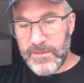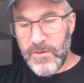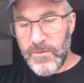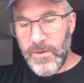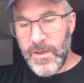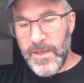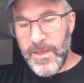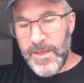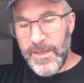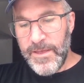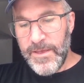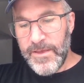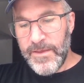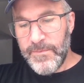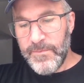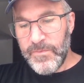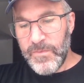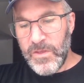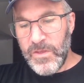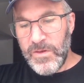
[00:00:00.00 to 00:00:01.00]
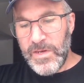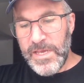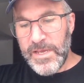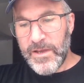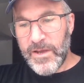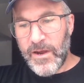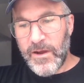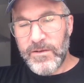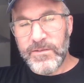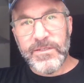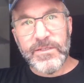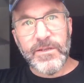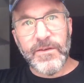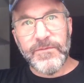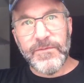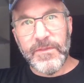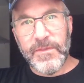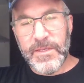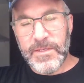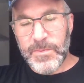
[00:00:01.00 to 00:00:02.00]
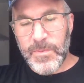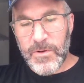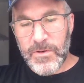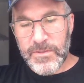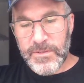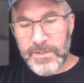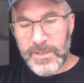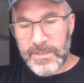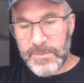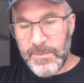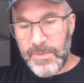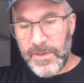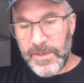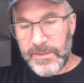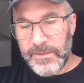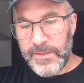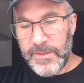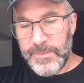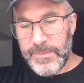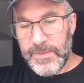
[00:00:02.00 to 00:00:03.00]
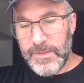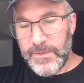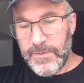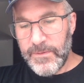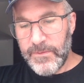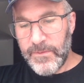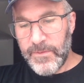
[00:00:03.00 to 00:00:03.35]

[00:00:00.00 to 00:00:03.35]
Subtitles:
So, unique cards, stuff that this person has picked up.